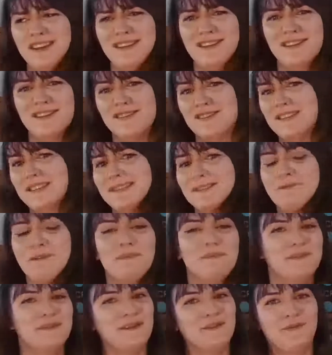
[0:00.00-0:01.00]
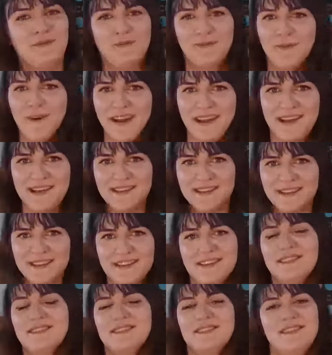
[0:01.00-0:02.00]
descriptive
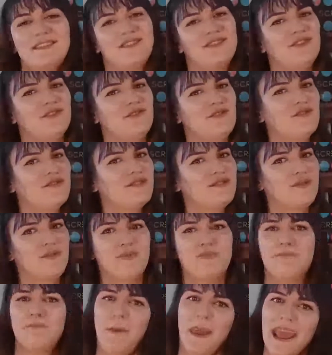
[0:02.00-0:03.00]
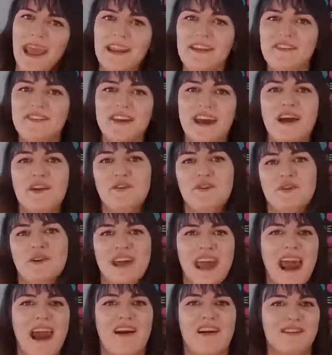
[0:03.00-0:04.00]
phrases to sort of pin down your
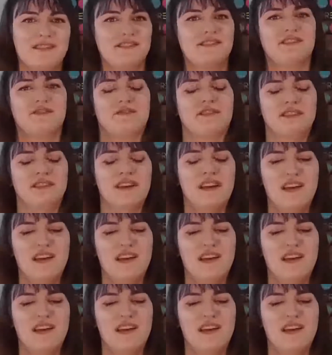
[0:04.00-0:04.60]
character and